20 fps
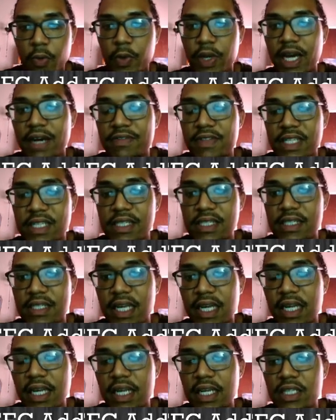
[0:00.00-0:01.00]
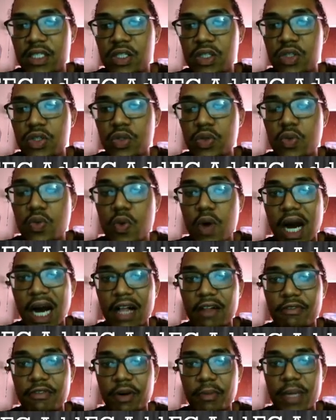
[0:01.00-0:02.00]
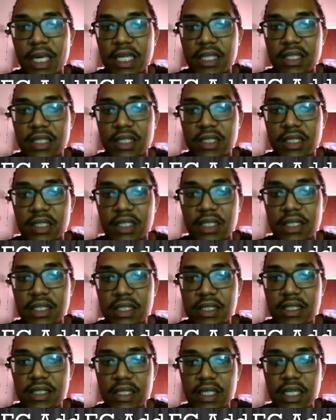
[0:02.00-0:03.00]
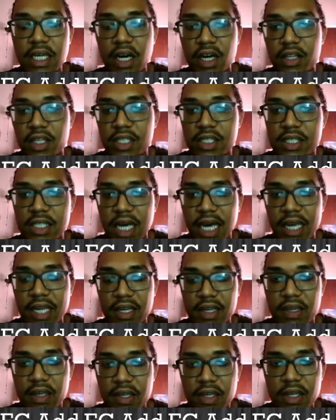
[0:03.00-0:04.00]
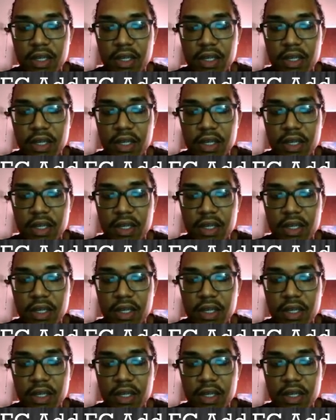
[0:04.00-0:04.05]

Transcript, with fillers: We have to send this two alpha beta to the other side.